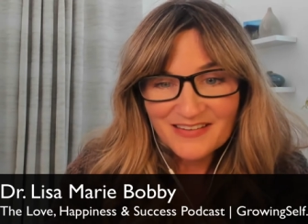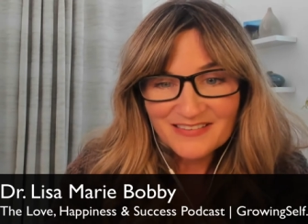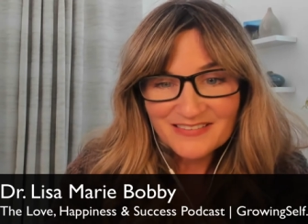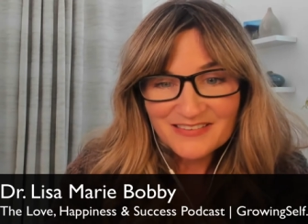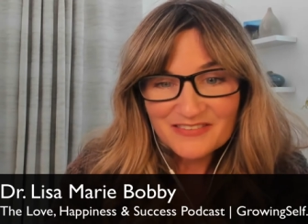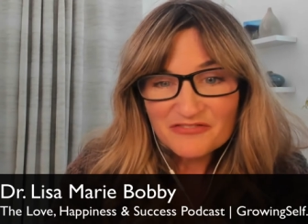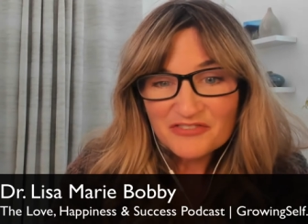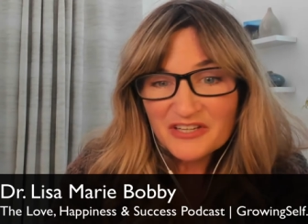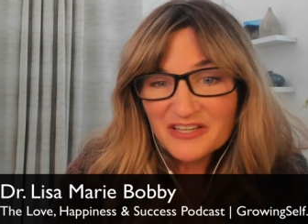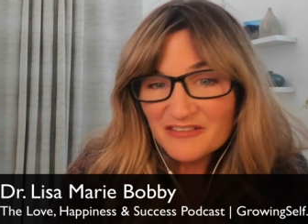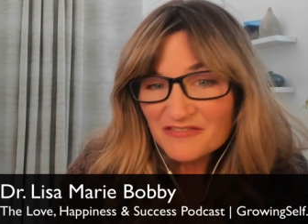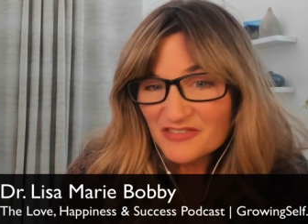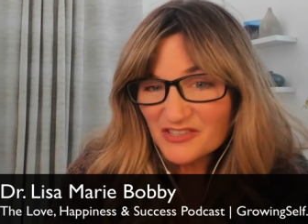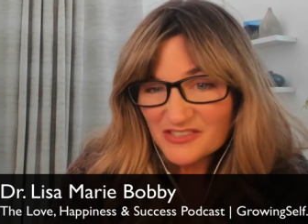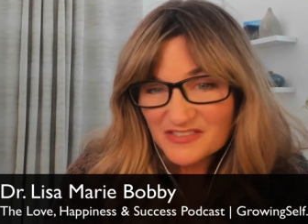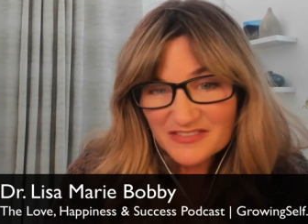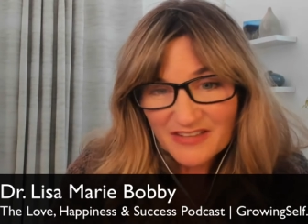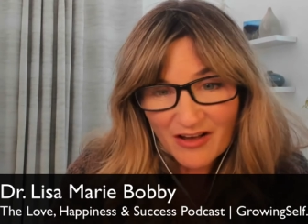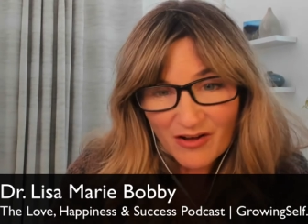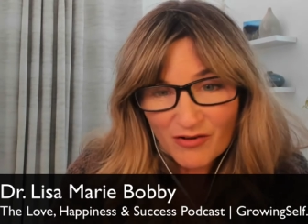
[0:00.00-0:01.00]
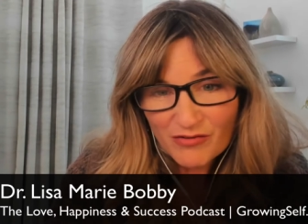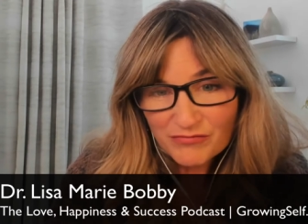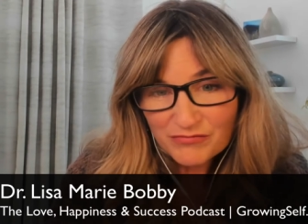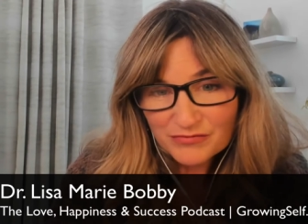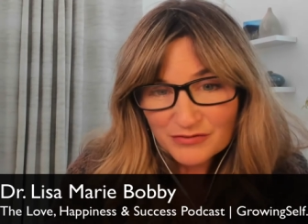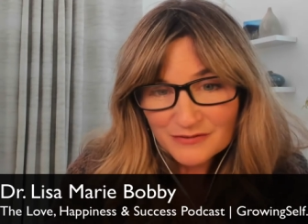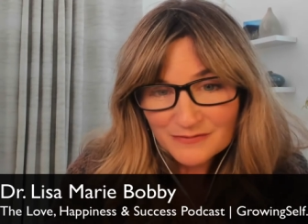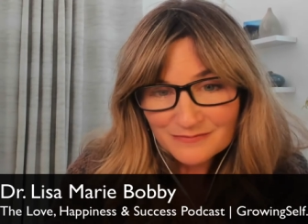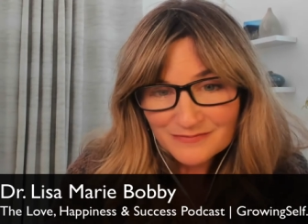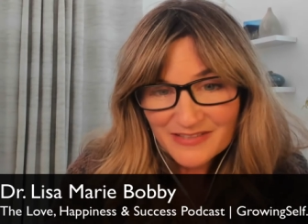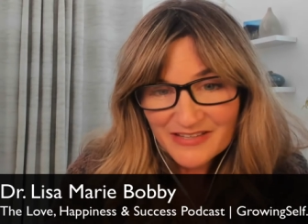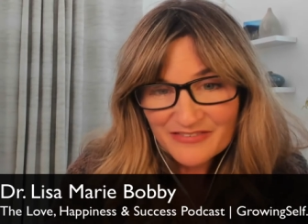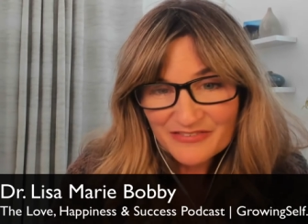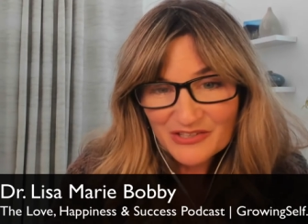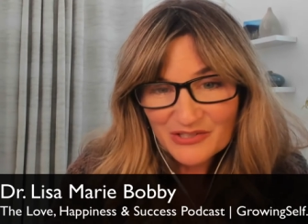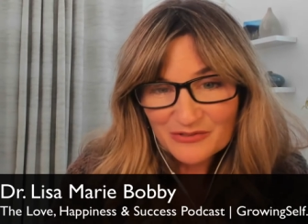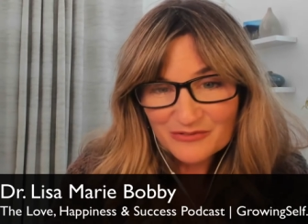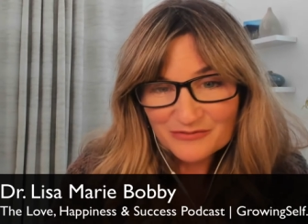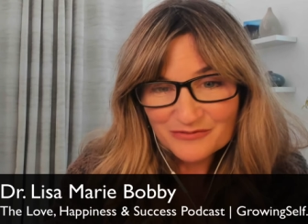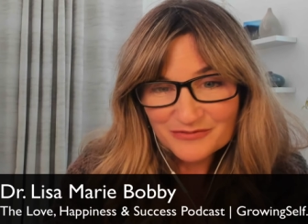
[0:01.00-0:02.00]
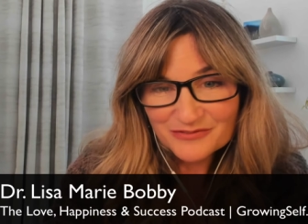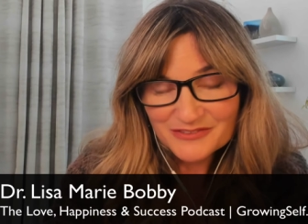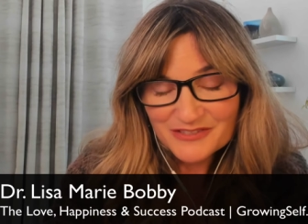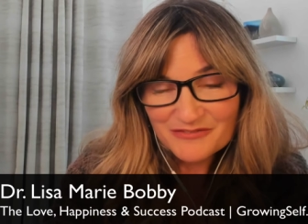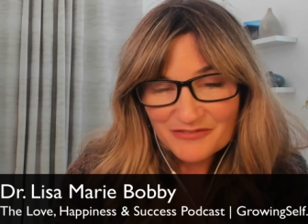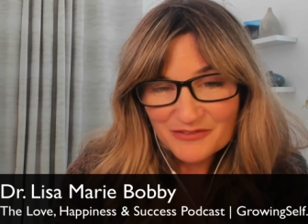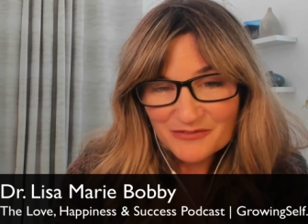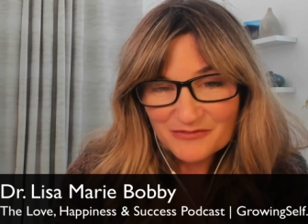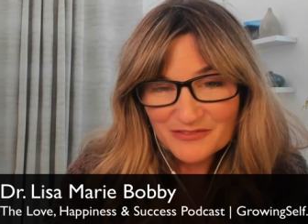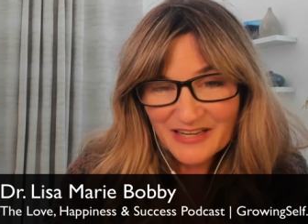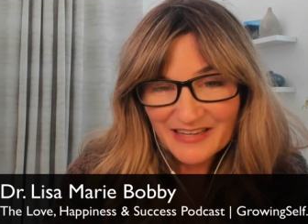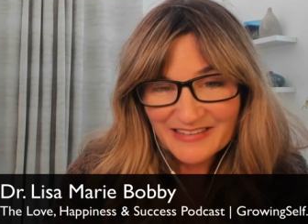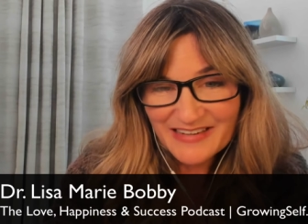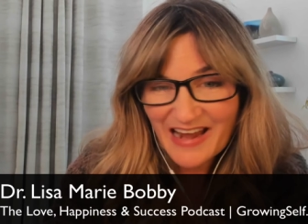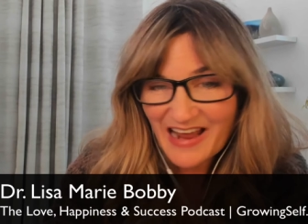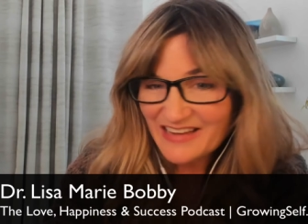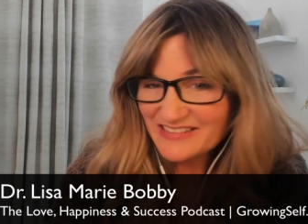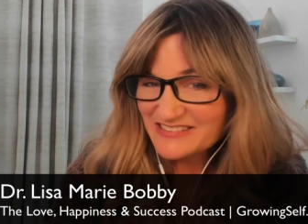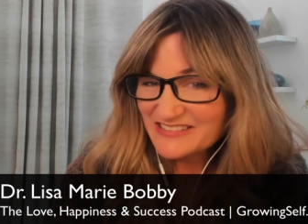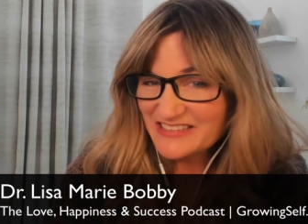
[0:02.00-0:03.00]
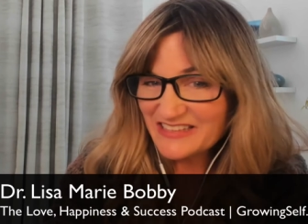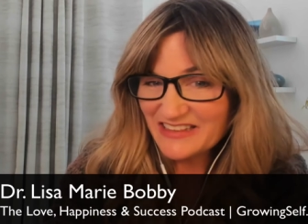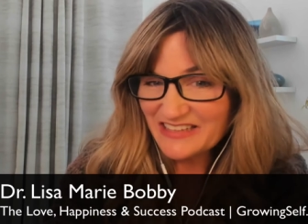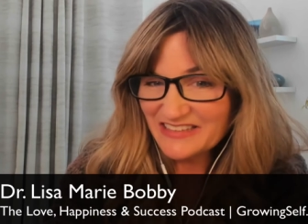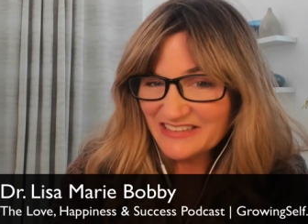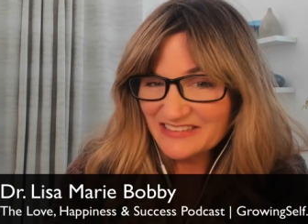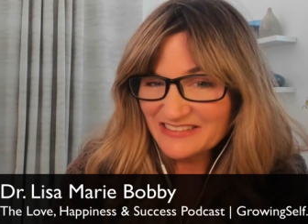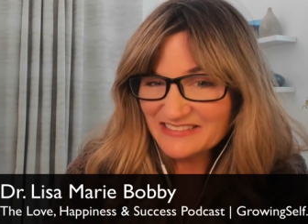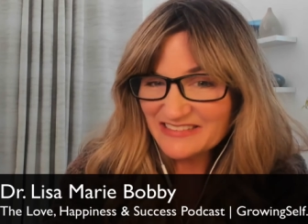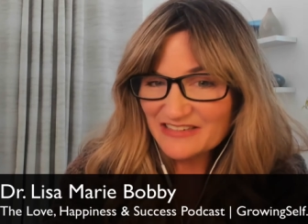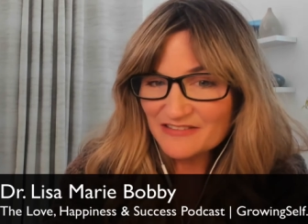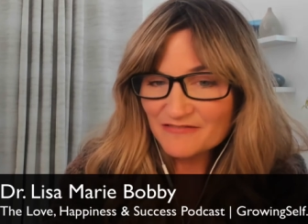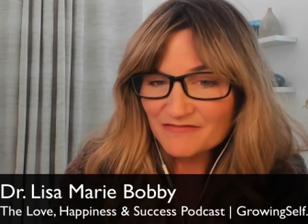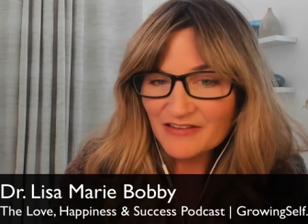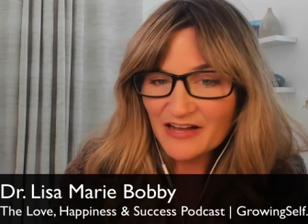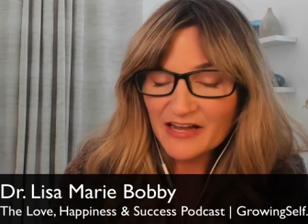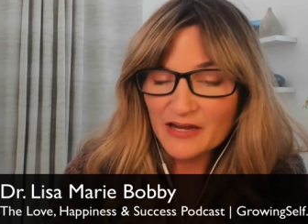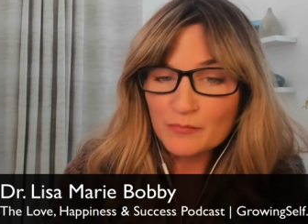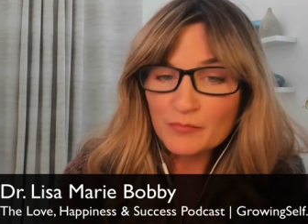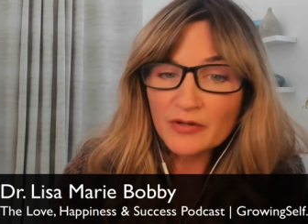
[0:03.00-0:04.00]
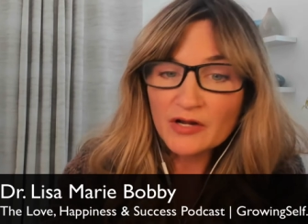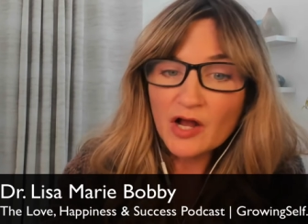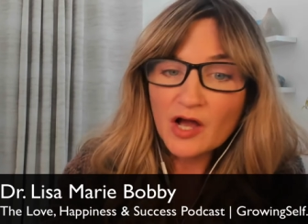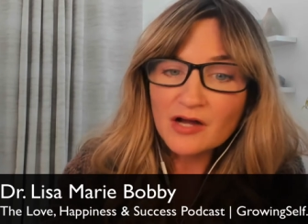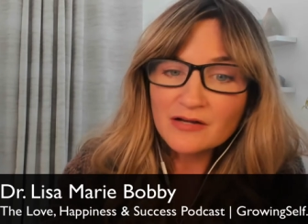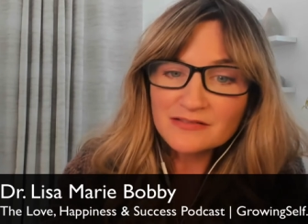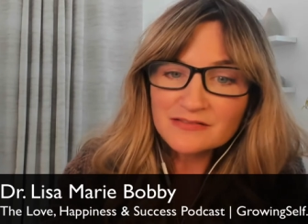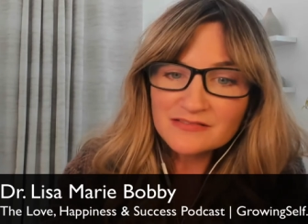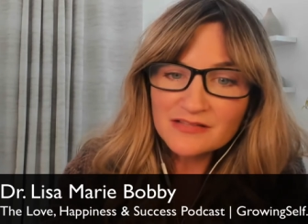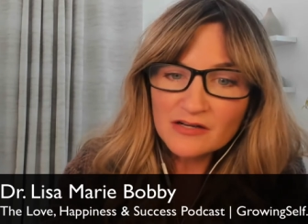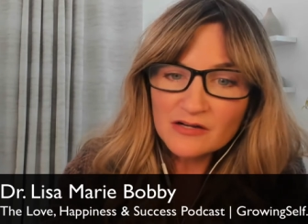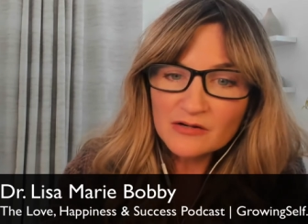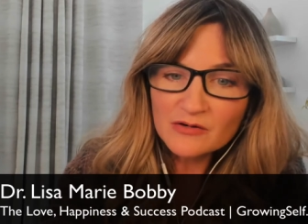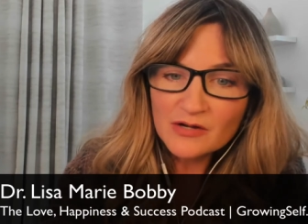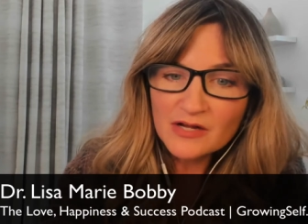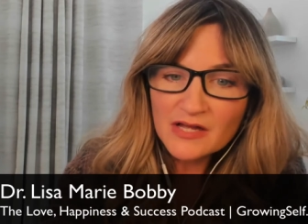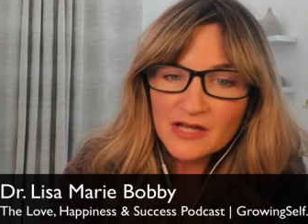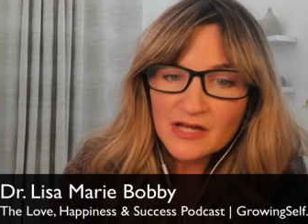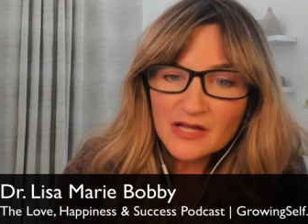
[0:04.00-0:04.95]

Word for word: forgive yourself if you've if you've done nasty things in a fight, but also